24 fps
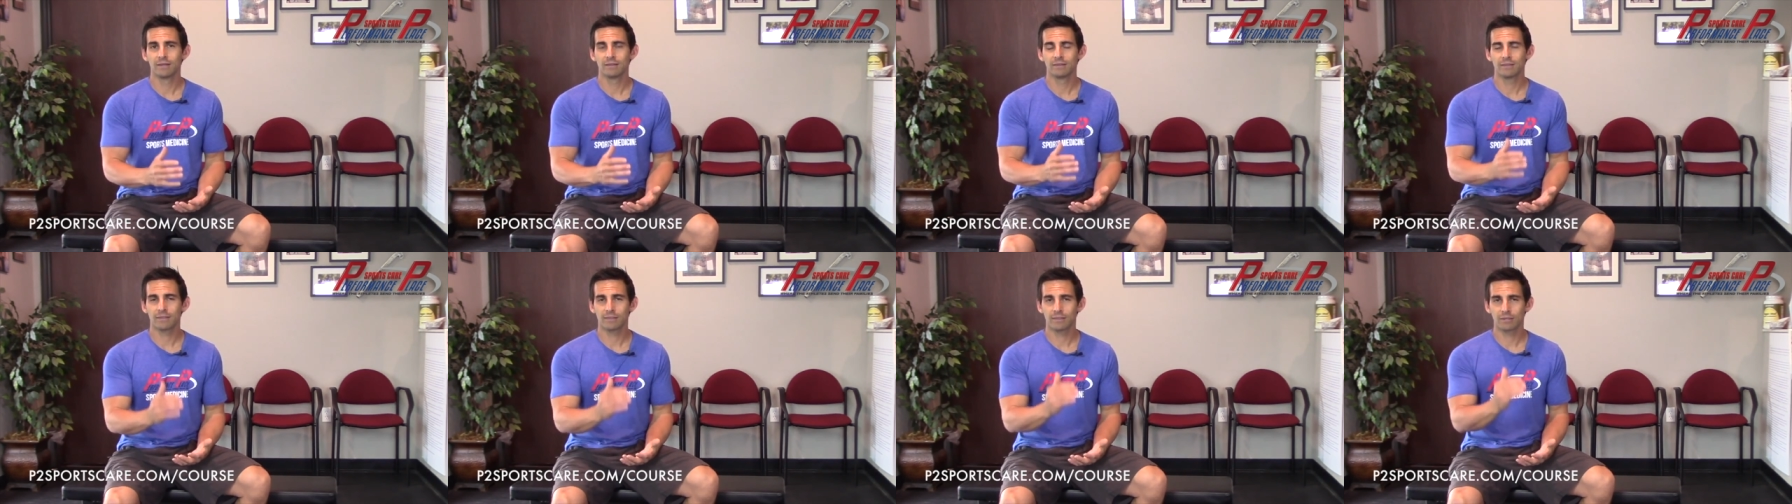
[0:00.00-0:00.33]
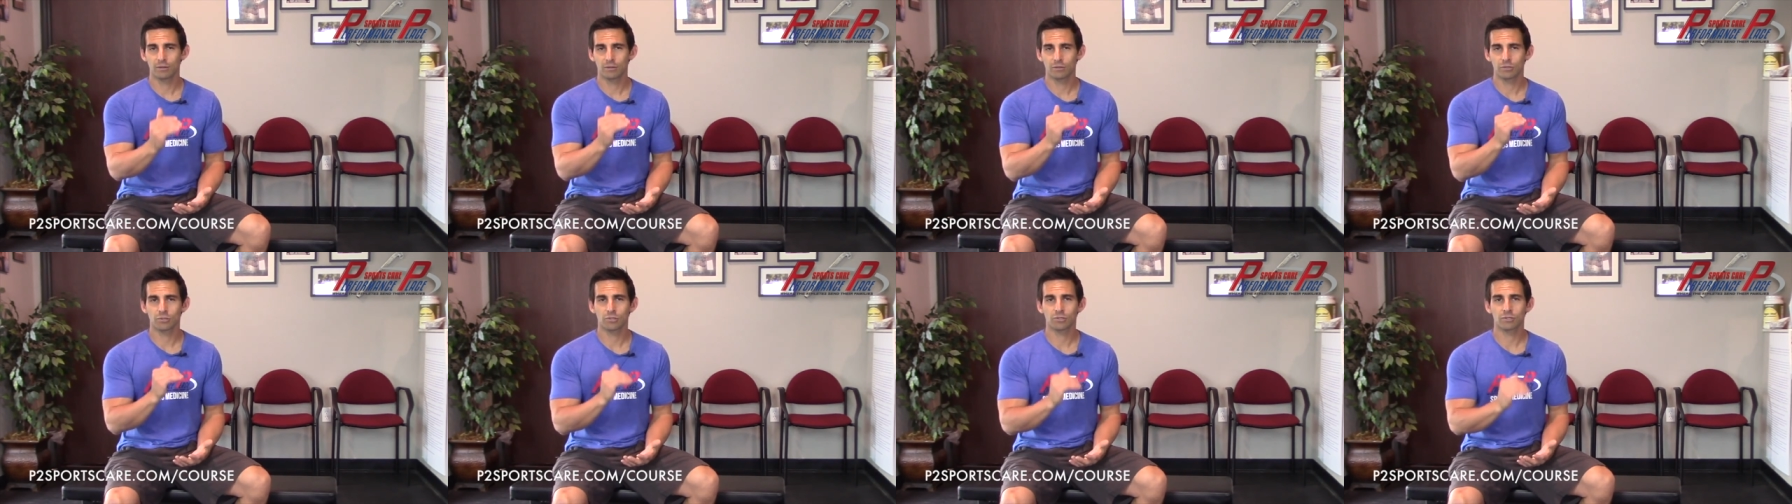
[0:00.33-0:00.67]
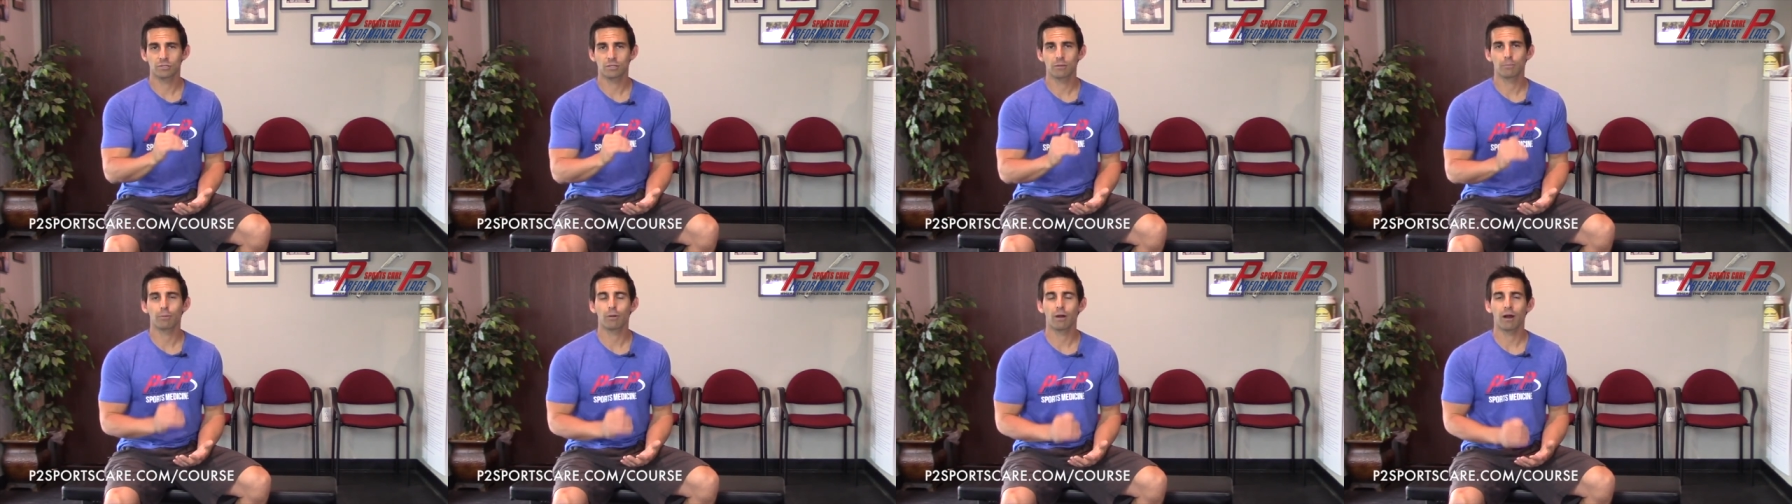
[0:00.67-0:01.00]
that there's
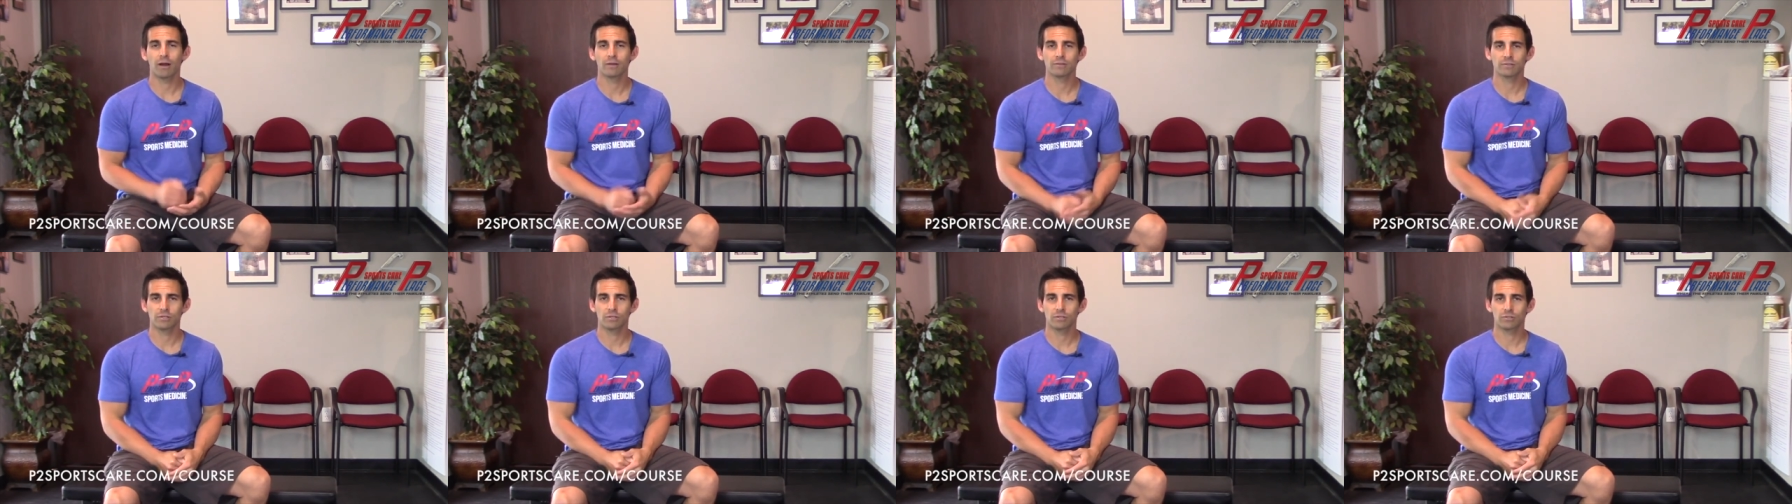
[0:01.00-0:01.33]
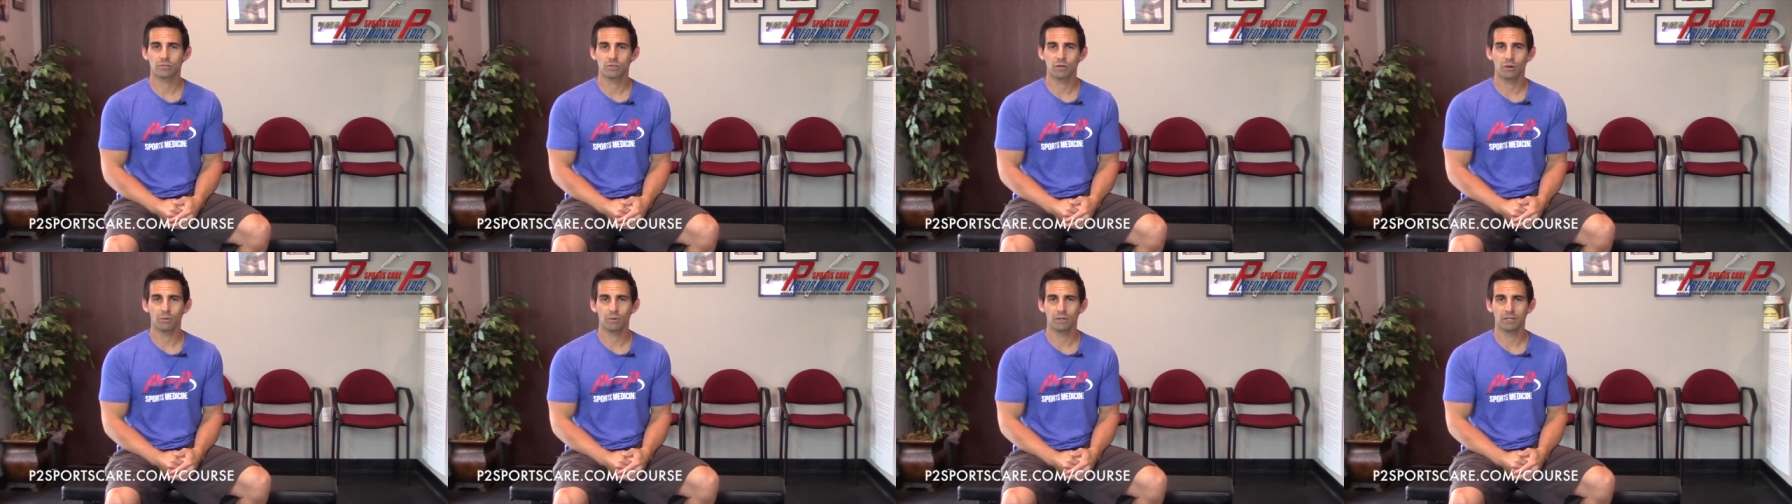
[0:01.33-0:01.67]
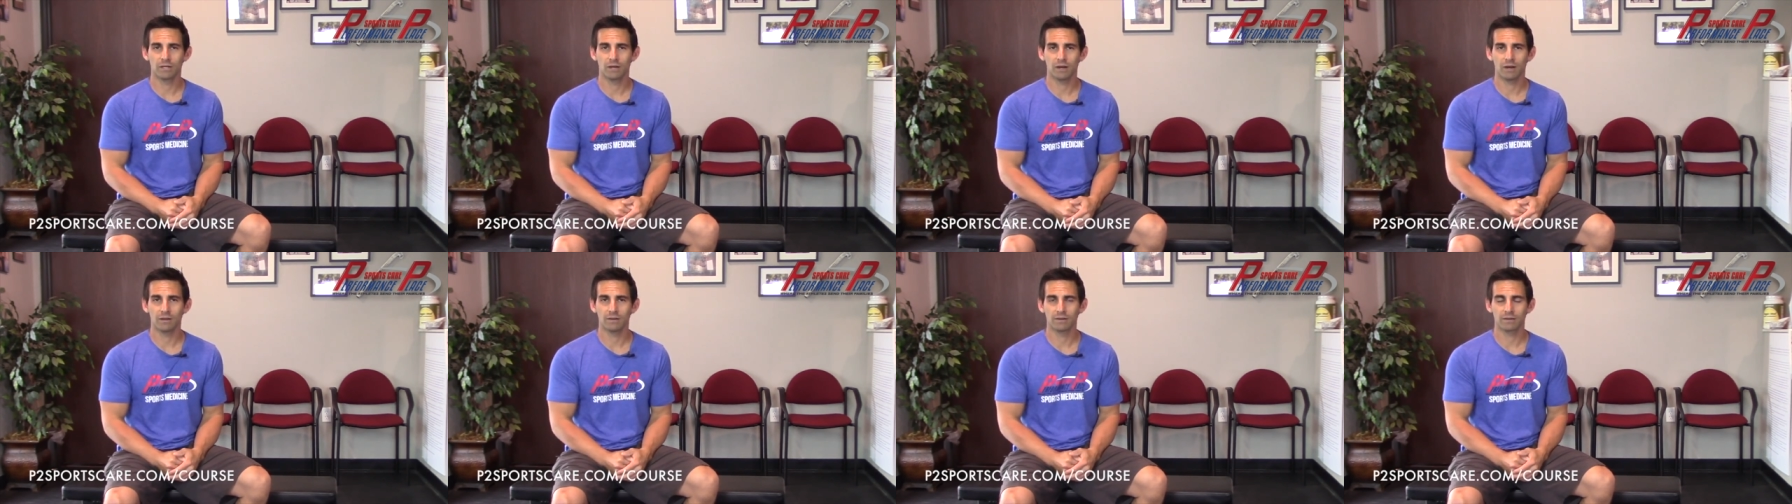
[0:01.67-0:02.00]
just a process
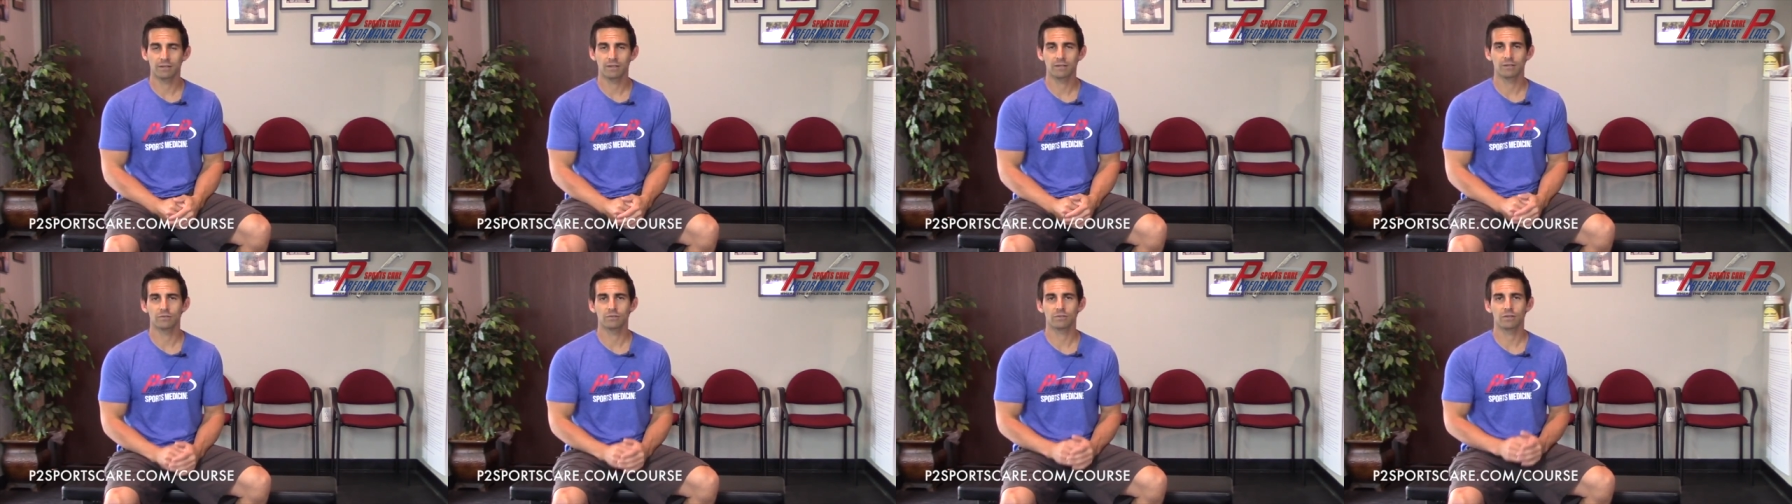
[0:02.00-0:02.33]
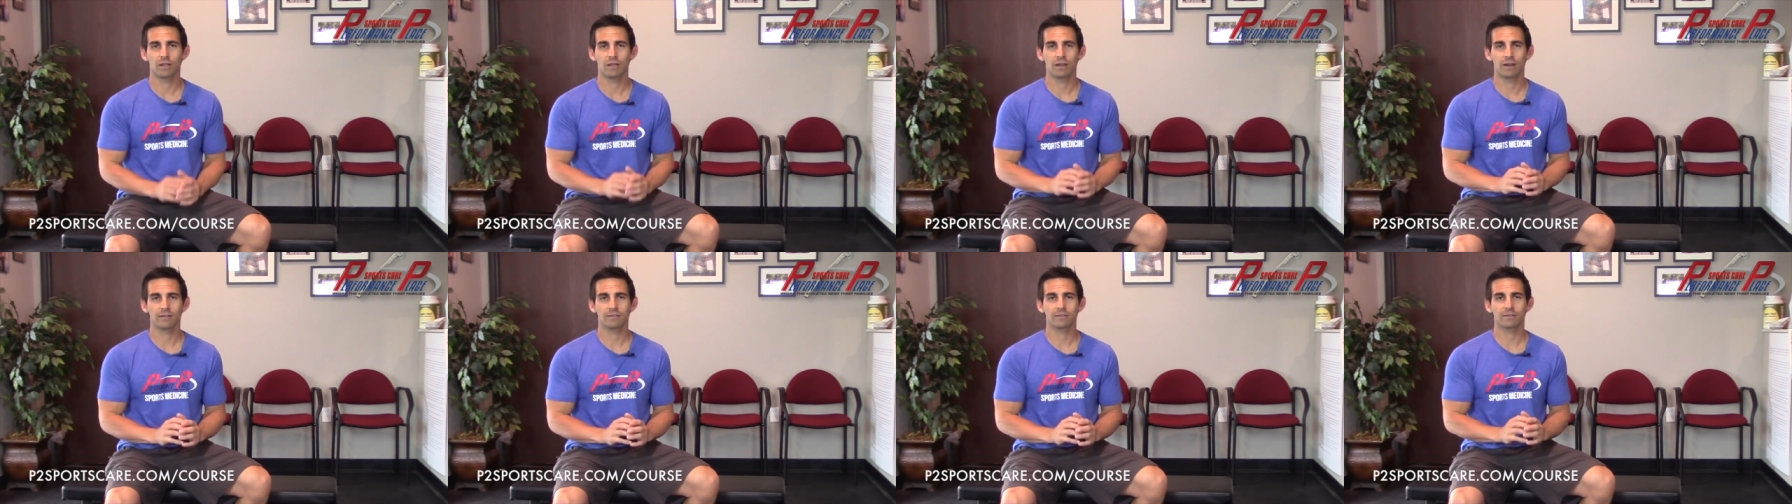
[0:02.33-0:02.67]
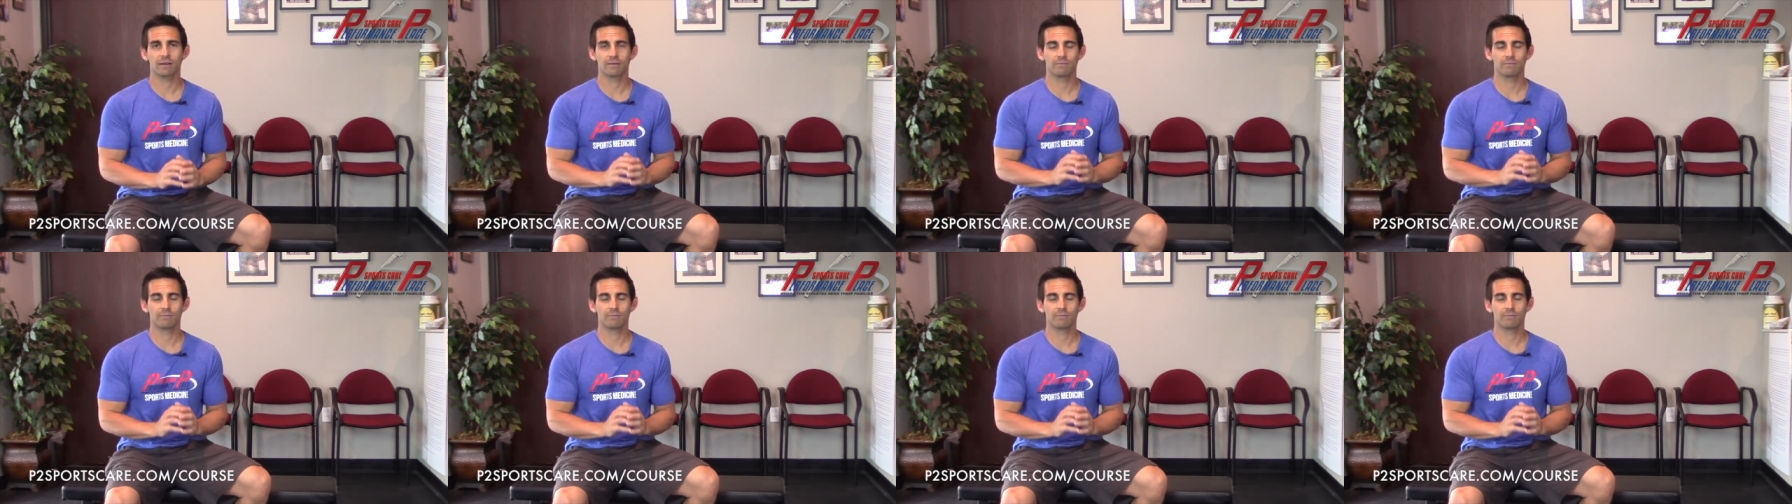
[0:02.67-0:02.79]
going on because a lot of